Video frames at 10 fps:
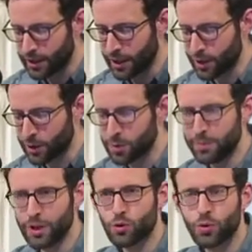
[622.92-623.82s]
Now, it would
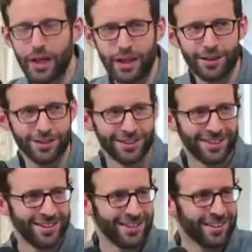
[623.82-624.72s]
be great
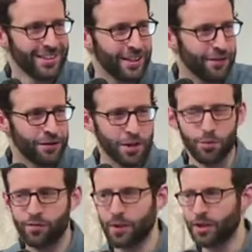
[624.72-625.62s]
if these
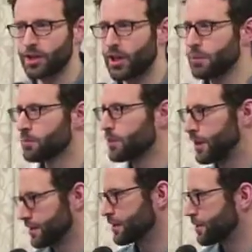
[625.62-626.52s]
movements
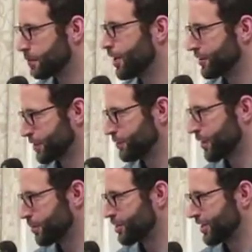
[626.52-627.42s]
embraced the politics of
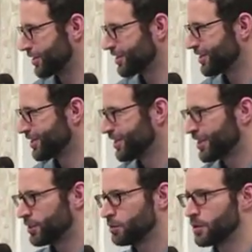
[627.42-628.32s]
climate change.
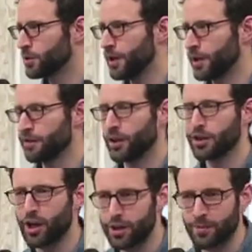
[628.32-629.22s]
It would be great if they
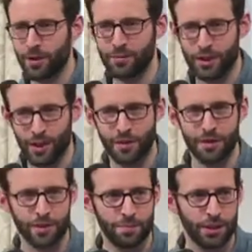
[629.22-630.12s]
thought of
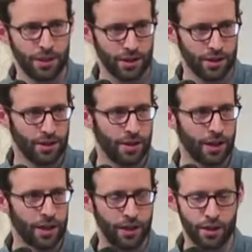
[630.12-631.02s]
themselves as being
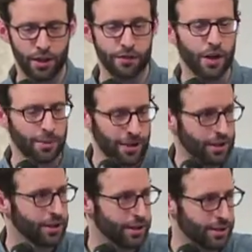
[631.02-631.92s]

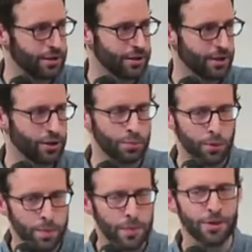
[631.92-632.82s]
environmentalists,
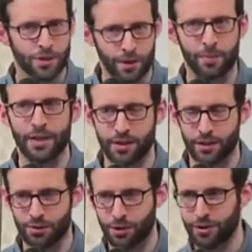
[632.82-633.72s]
poor people's
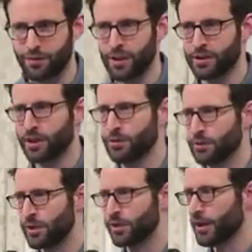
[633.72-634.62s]
environmentalists, which is a phrase that gets
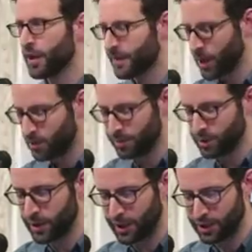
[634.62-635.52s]
thrown around. That would be
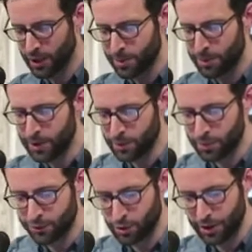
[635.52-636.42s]
great. But even
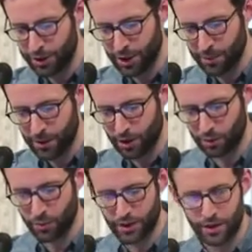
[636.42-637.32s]
before we think
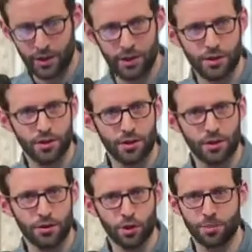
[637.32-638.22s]
about what these
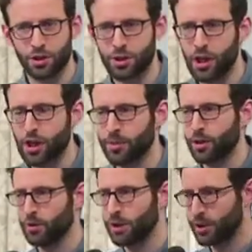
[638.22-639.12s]
groups should talk
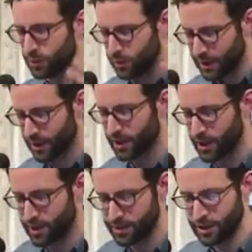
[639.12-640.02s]
about, we need to
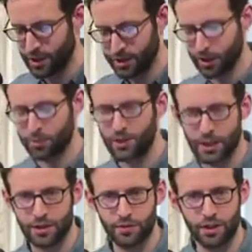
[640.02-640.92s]
recognize that
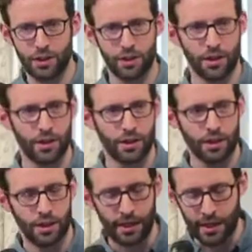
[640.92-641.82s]
objectively,
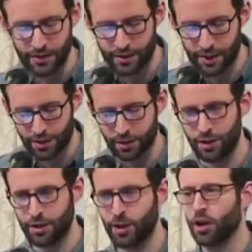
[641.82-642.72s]

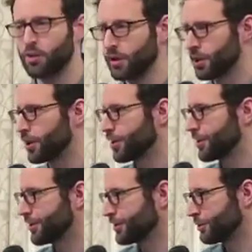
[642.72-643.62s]
accidentally, they already
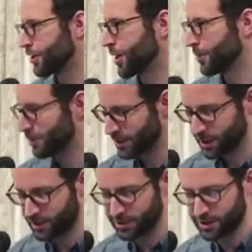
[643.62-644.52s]
are low-carbon
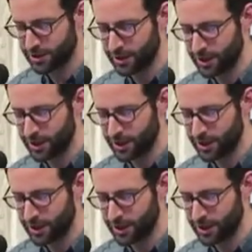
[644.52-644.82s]
protagonists.